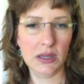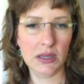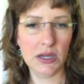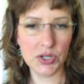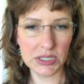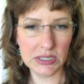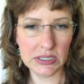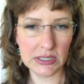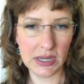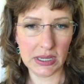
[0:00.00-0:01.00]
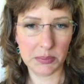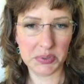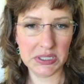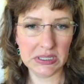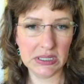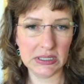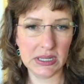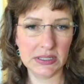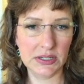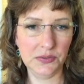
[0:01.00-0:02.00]
Kirsten is saying Bliss Kiss
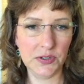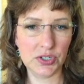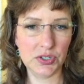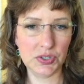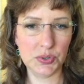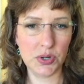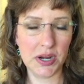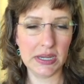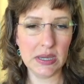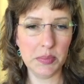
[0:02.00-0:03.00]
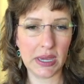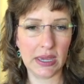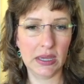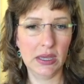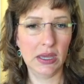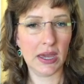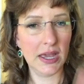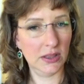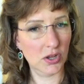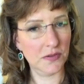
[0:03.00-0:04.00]
has an official store on eBay,
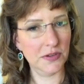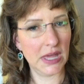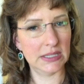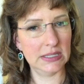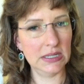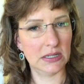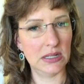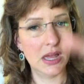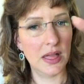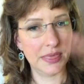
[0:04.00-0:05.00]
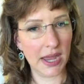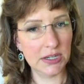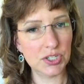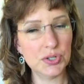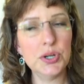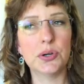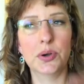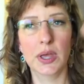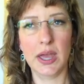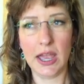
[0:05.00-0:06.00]
and look for that seal. That is true,
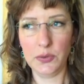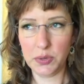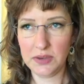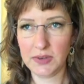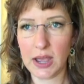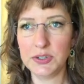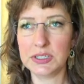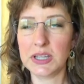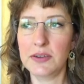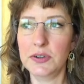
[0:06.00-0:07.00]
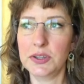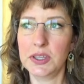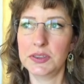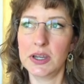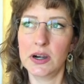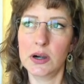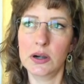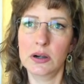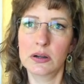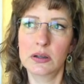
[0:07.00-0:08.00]
and we have now discovered that there
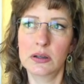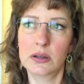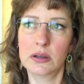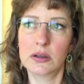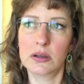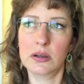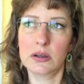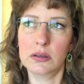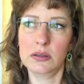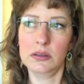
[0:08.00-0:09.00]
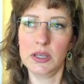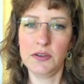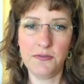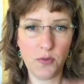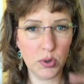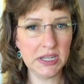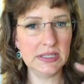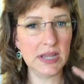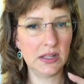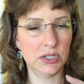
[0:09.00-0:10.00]
are like 40
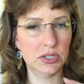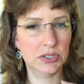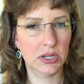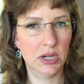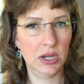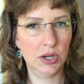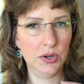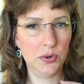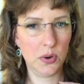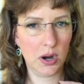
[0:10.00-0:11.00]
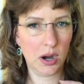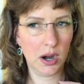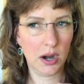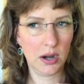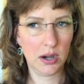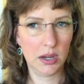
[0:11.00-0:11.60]
sellers who are,